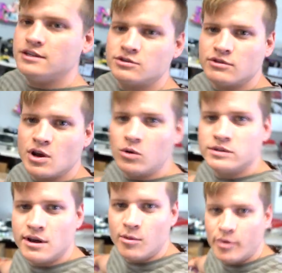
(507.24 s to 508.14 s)
these three
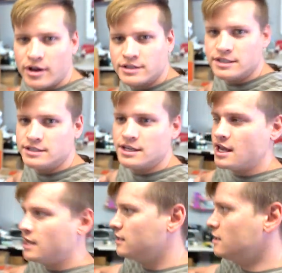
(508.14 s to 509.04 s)
wholesale boxes
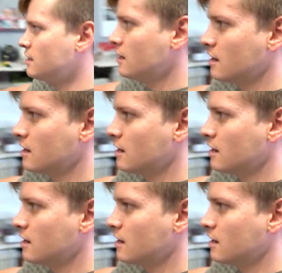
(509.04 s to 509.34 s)
in.